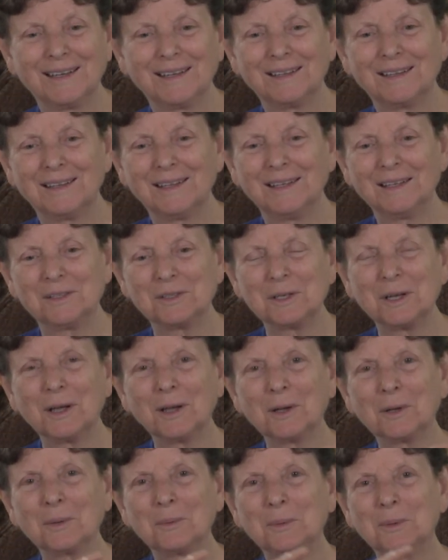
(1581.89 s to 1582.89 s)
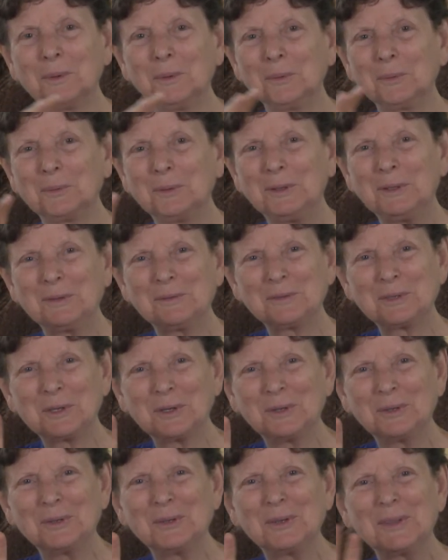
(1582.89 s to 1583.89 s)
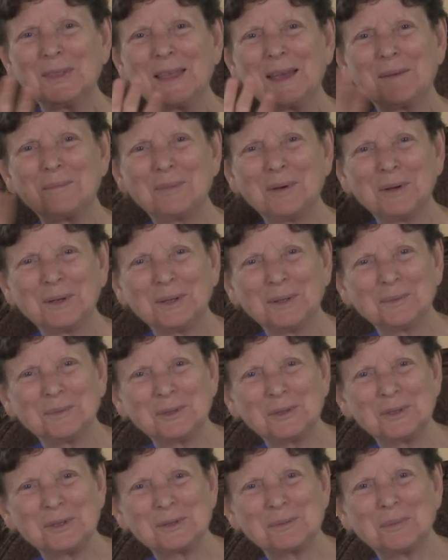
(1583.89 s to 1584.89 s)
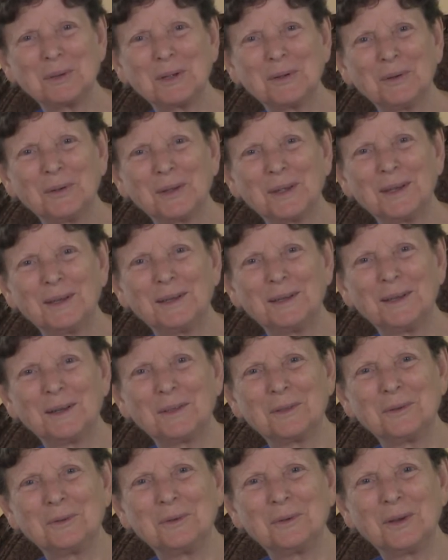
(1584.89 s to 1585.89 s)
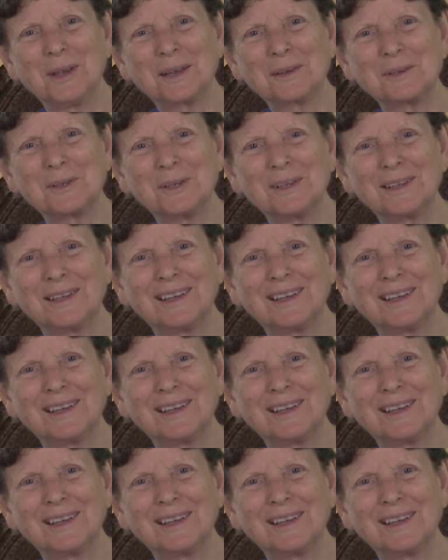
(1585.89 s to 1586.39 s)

the entire world will have turned at that point, and we'll just be going in another direction.